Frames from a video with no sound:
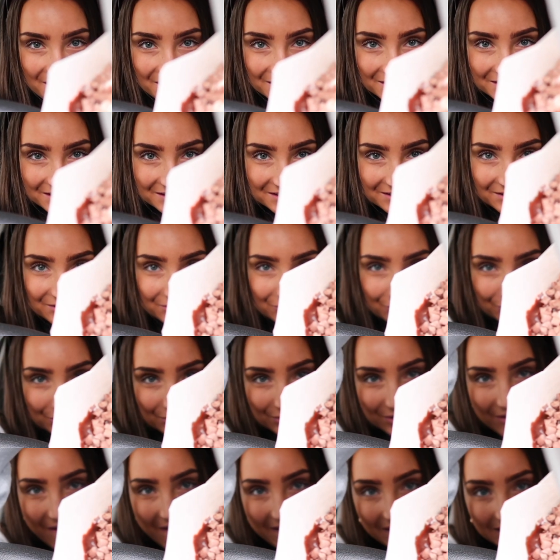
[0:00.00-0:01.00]
this is
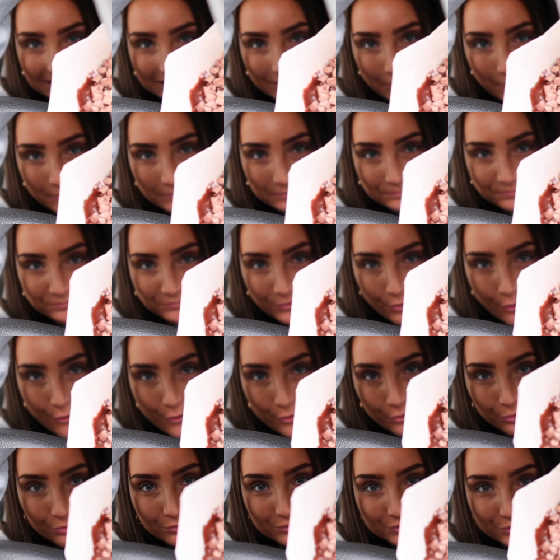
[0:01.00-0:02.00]
just like
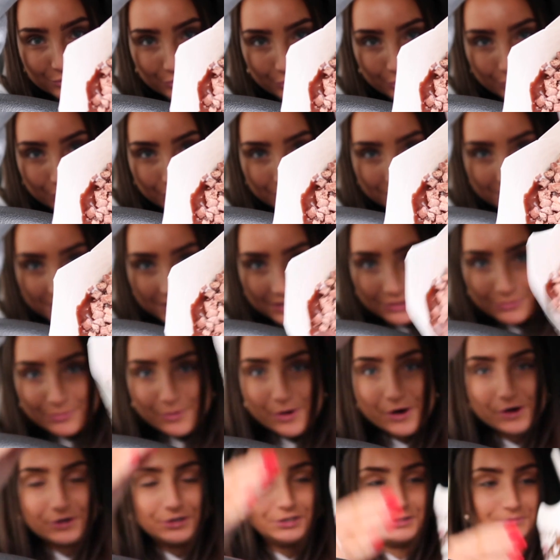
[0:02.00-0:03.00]
all sauce at the
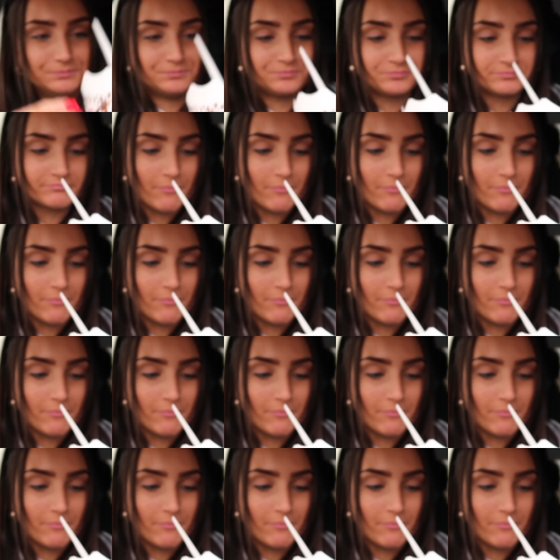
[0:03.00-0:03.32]
bottom,